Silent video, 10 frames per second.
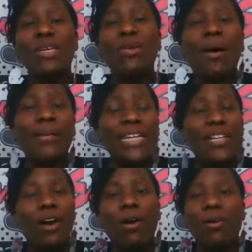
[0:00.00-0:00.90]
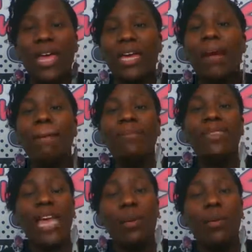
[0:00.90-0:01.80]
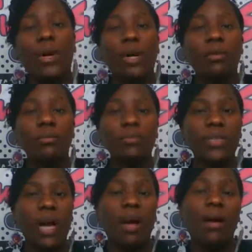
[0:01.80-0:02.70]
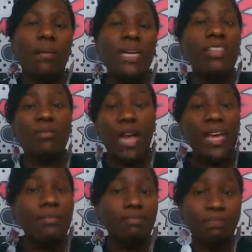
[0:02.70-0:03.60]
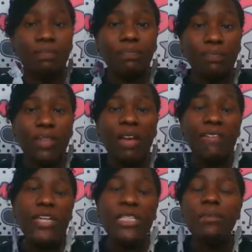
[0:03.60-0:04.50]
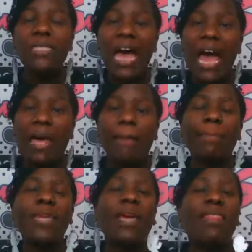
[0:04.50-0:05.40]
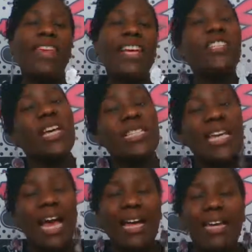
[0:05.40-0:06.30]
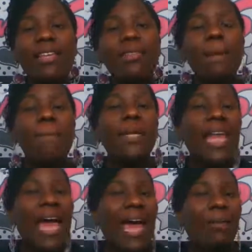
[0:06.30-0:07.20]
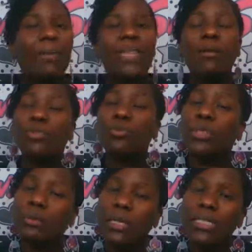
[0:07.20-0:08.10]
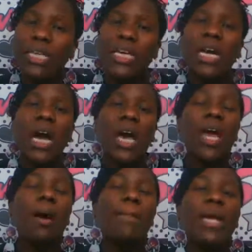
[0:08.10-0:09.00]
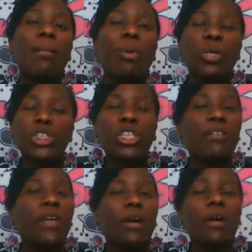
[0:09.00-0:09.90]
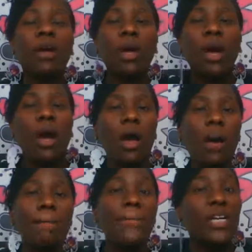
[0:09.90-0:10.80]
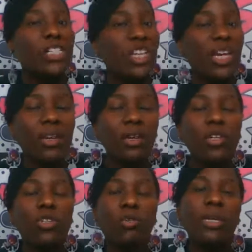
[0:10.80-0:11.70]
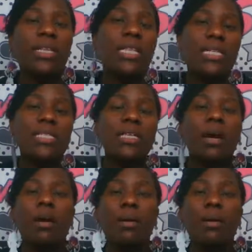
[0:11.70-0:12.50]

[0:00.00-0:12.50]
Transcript: you already know like they were in the red for some time. They just got in the black, but that was really because they cut a big portion of their budget during this